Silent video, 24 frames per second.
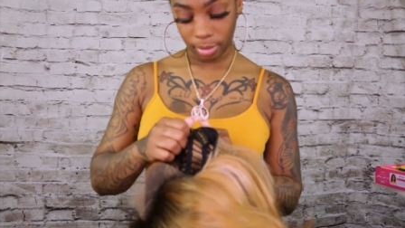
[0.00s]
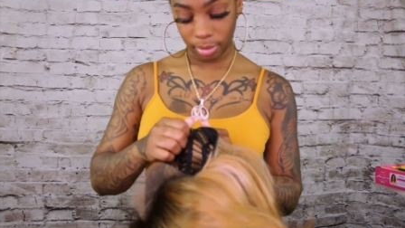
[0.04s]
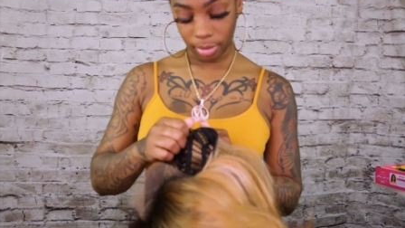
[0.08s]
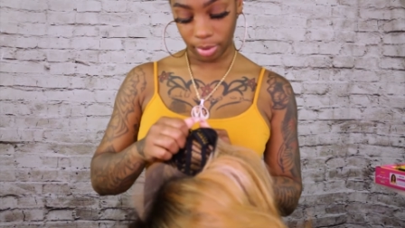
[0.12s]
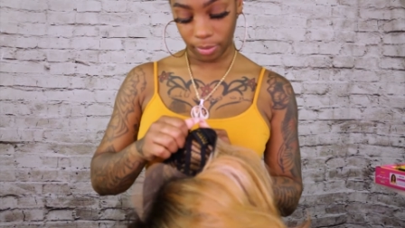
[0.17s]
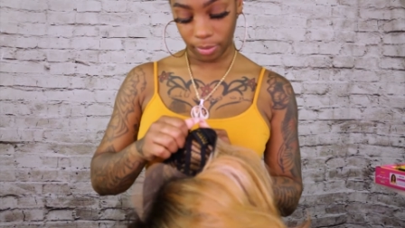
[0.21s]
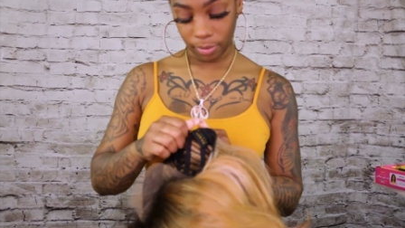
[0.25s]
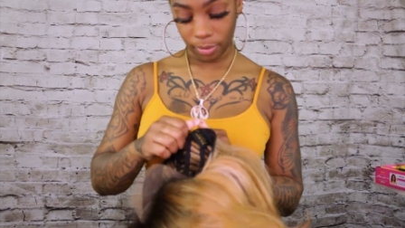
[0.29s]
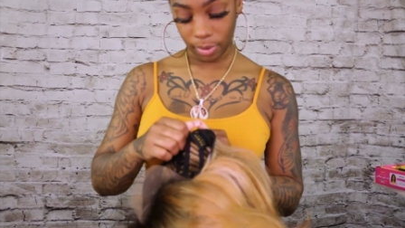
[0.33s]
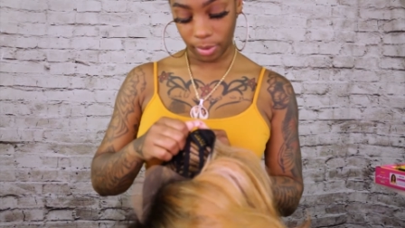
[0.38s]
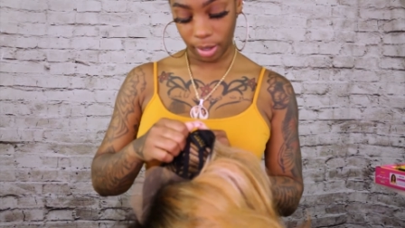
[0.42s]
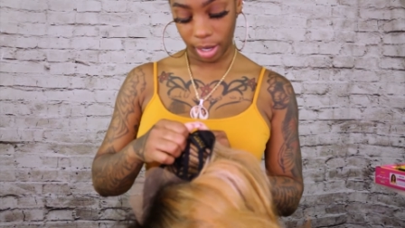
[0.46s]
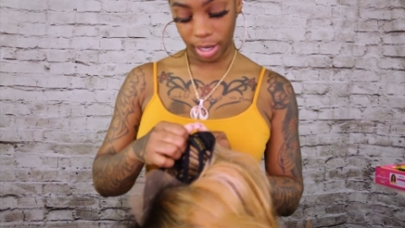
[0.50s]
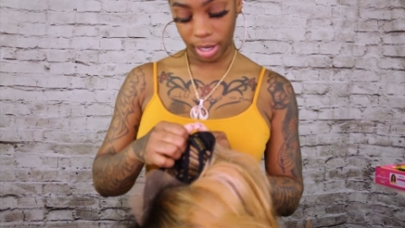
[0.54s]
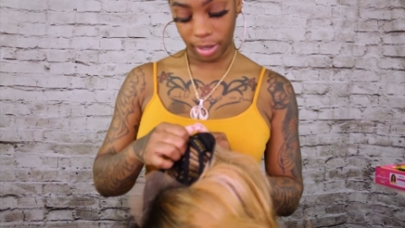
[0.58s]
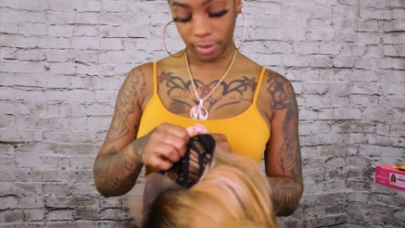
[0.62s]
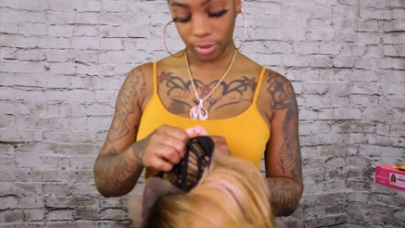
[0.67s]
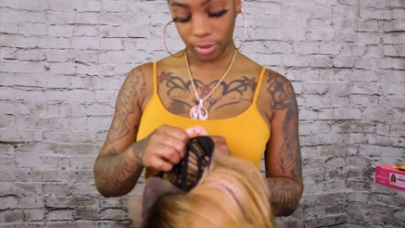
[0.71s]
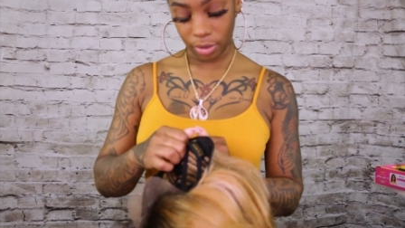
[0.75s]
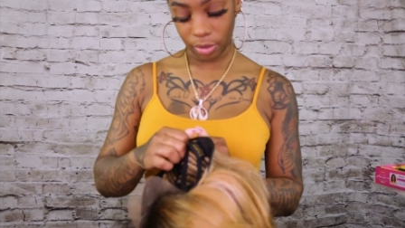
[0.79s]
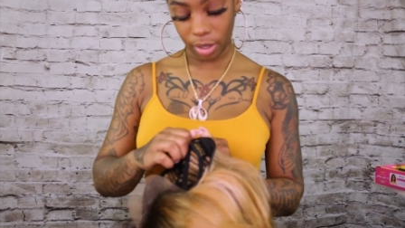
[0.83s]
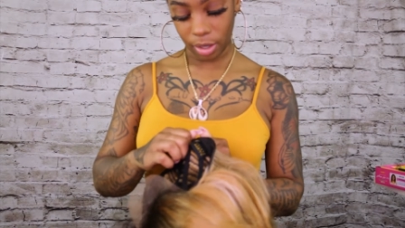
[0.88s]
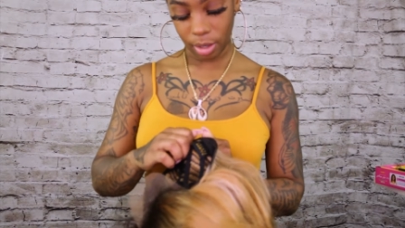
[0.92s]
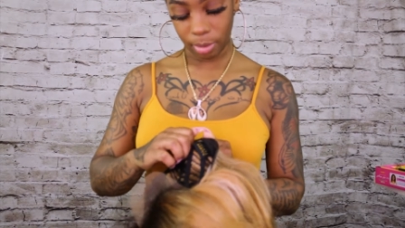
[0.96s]
before I
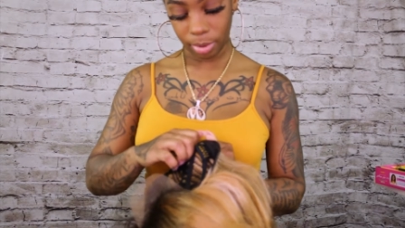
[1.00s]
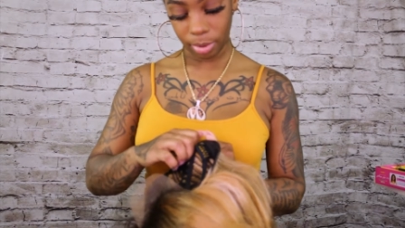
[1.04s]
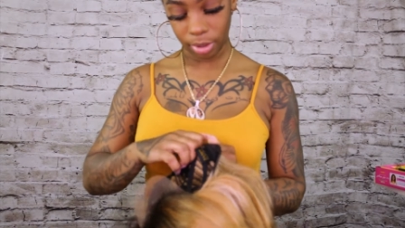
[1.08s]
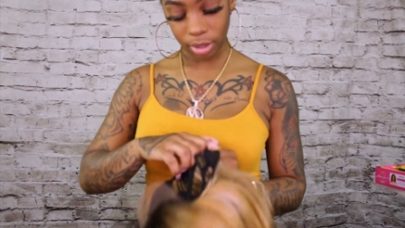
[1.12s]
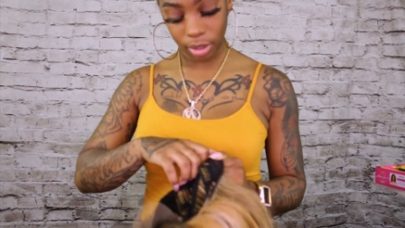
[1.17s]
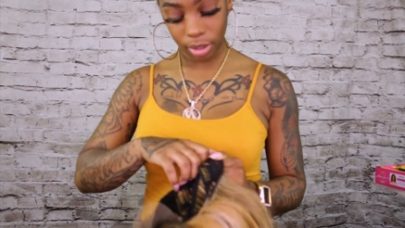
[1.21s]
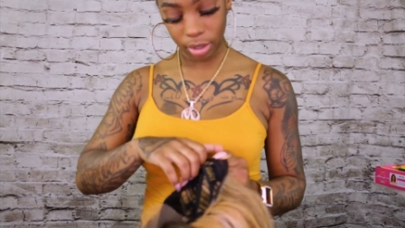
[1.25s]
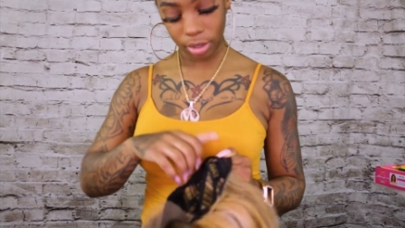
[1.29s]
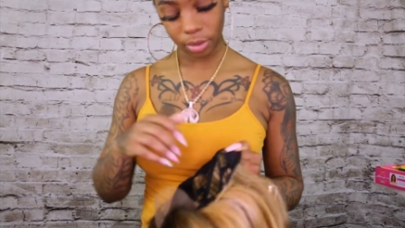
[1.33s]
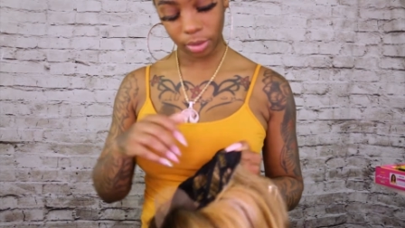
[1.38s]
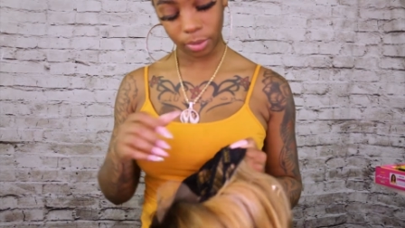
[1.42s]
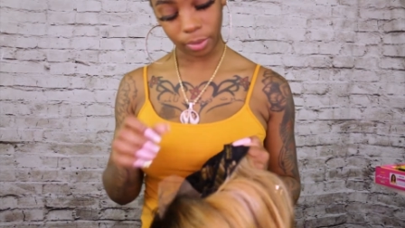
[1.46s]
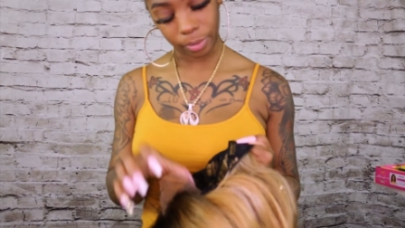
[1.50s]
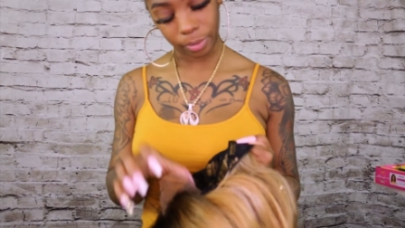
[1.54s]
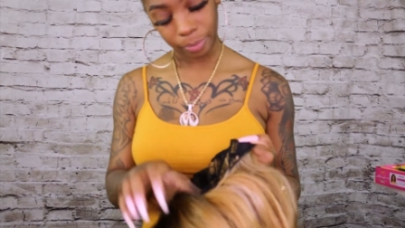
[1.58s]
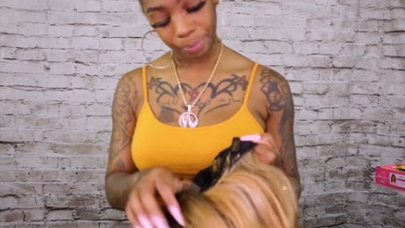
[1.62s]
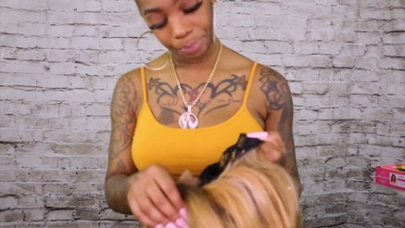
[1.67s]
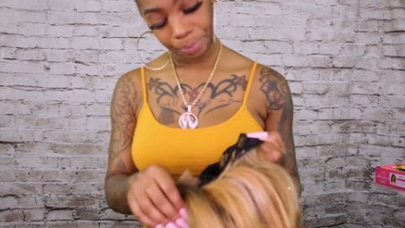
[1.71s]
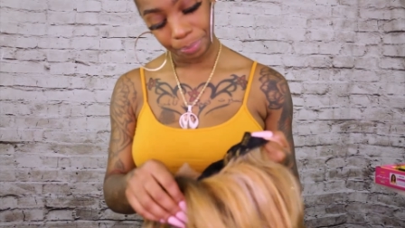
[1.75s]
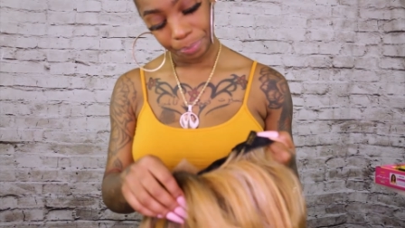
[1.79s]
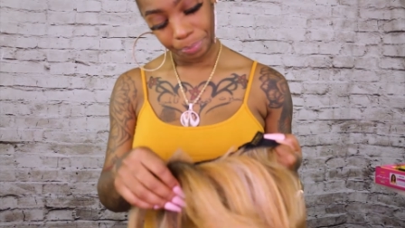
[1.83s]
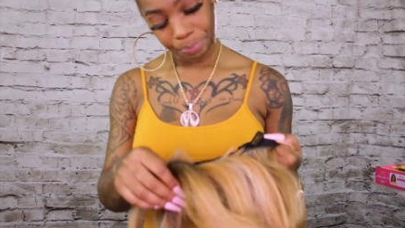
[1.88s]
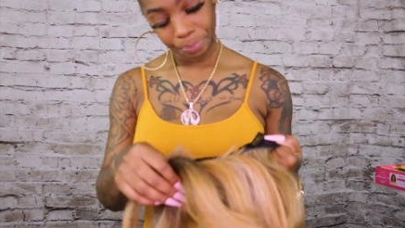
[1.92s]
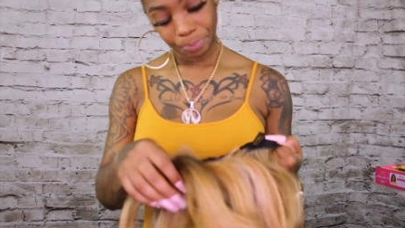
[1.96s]
even try and put this on.
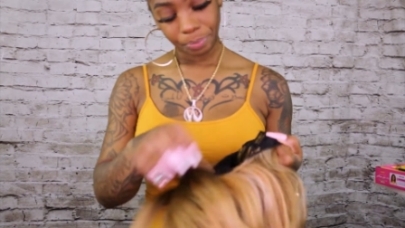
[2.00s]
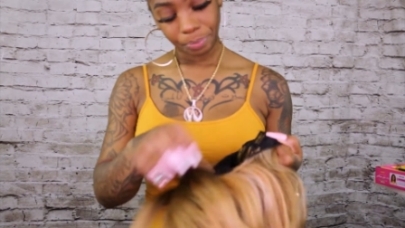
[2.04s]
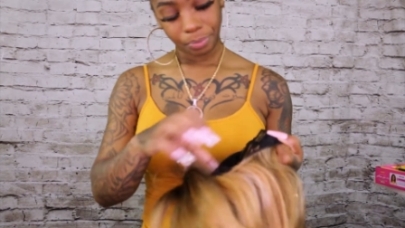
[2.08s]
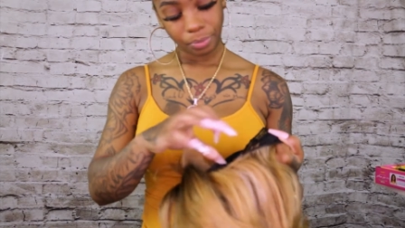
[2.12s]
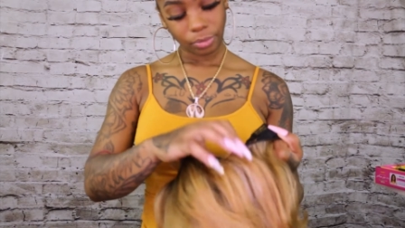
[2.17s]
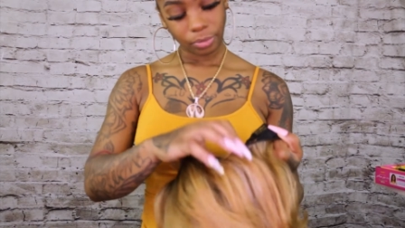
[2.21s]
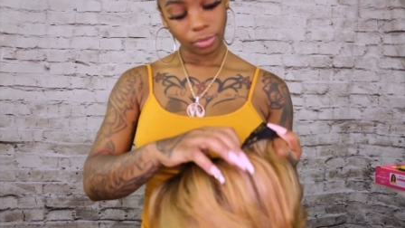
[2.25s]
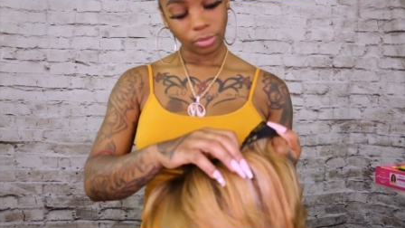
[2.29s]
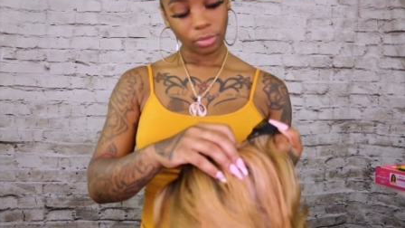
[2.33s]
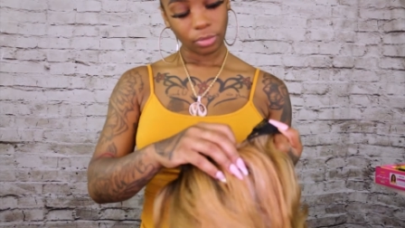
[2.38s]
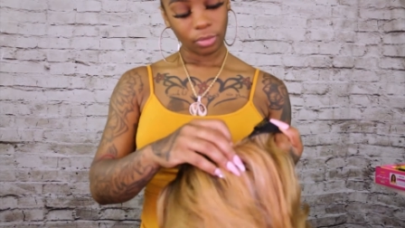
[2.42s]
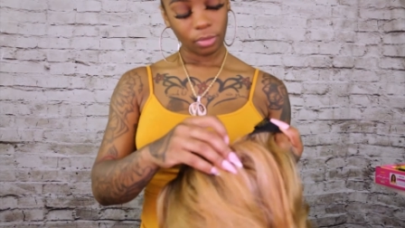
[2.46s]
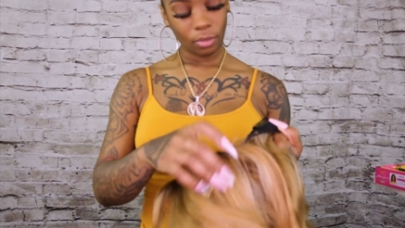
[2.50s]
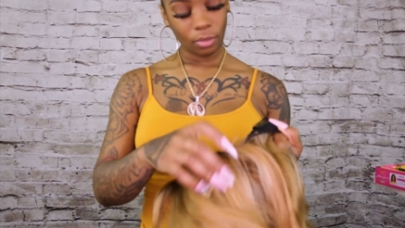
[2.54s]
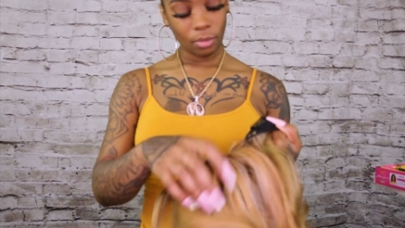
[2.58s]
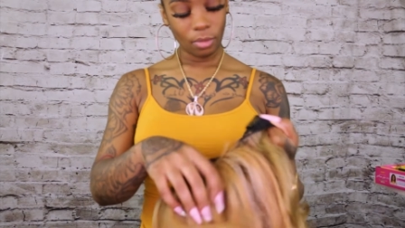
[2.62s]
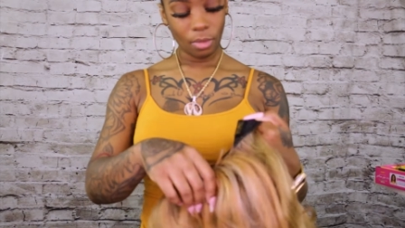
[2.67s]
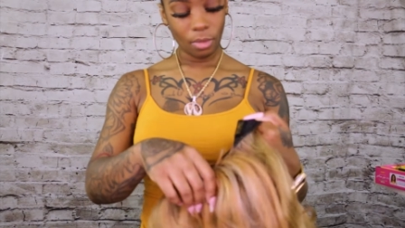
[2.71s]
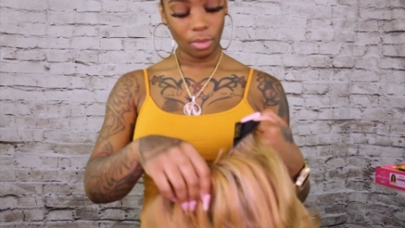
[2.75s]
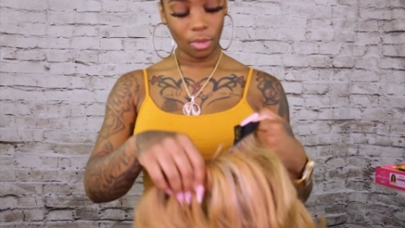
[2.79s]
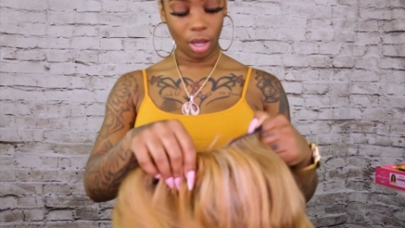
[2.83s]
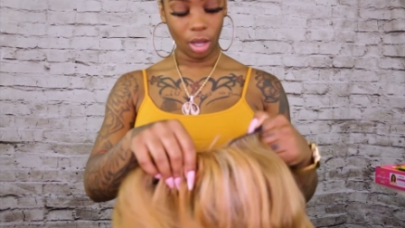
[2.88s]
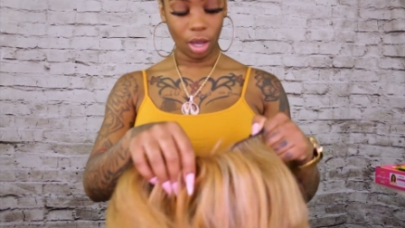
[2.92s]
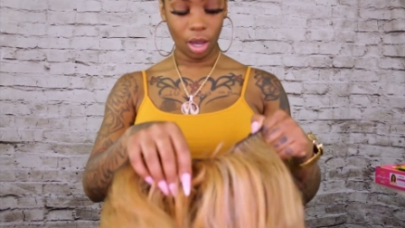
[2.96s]

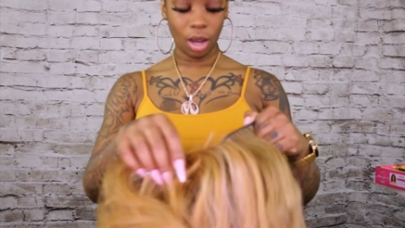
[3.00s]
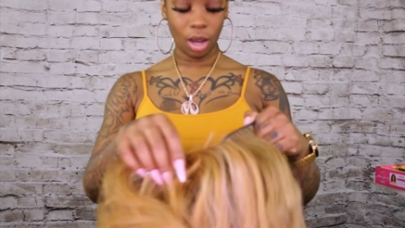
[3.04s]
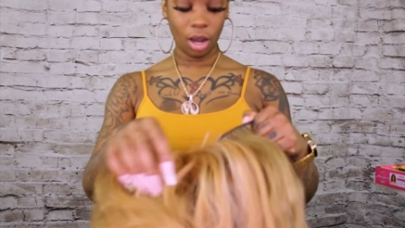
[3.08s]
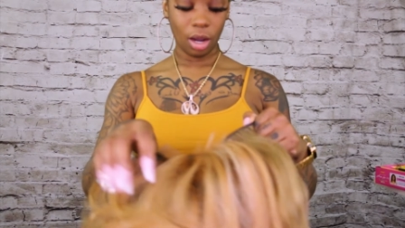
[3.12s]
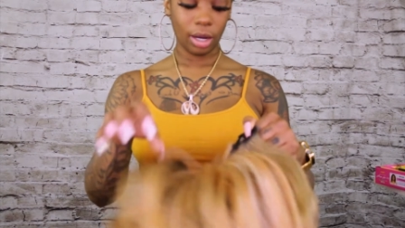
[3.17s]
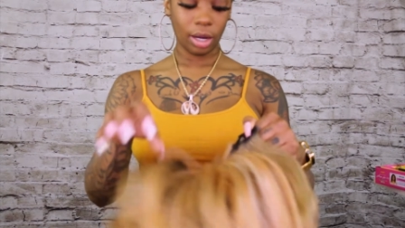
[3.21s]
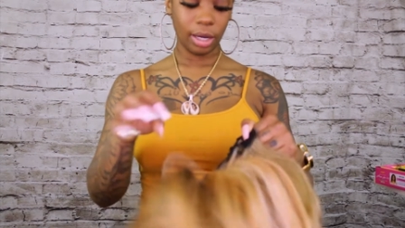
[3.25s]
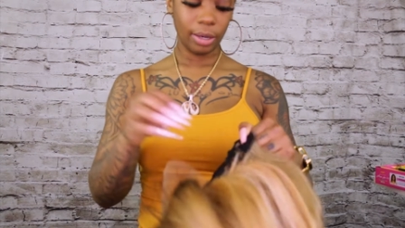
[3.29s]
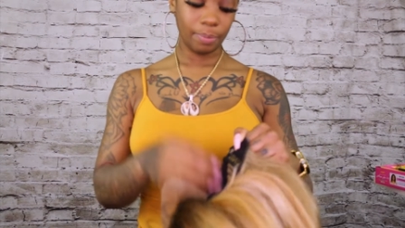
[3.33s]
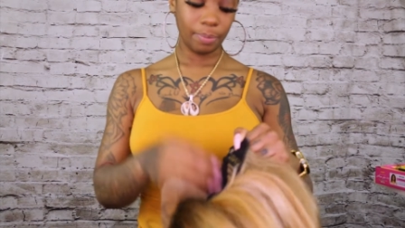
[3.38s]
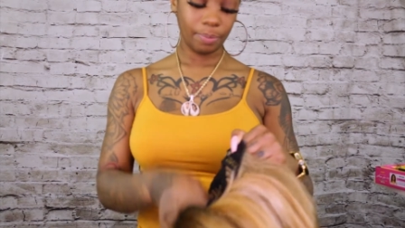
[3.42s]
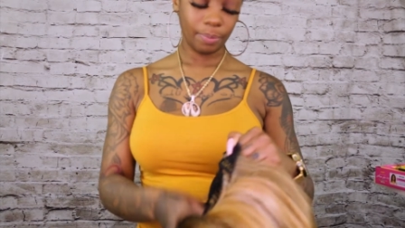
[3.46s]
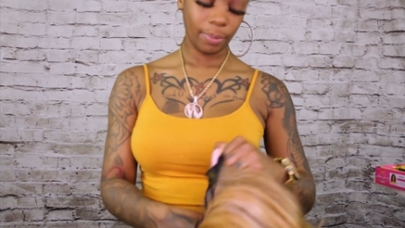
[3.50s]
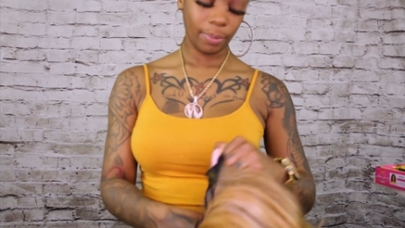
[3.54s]
Alright.